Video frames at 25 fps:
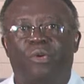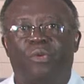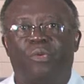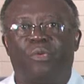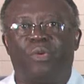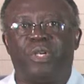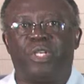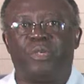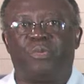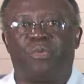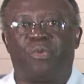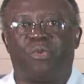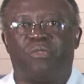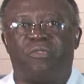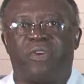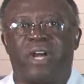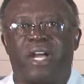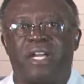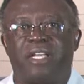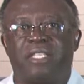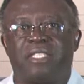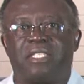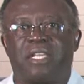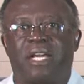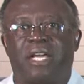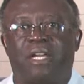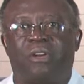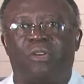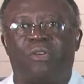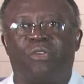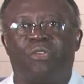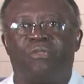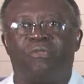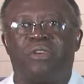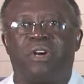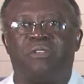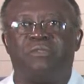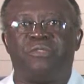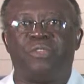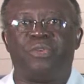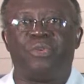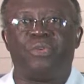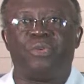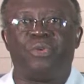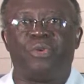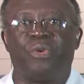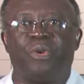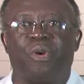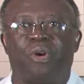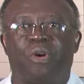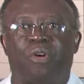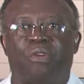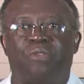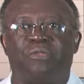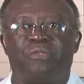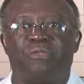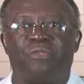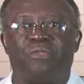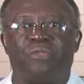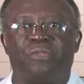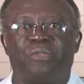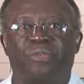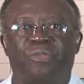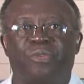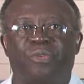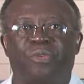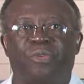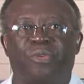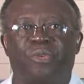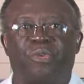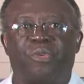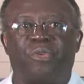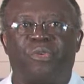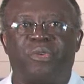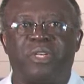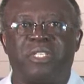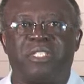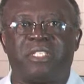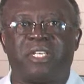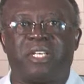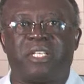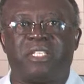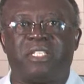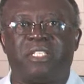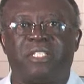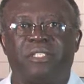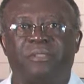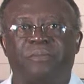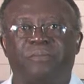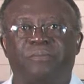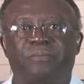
which provides an overview of research.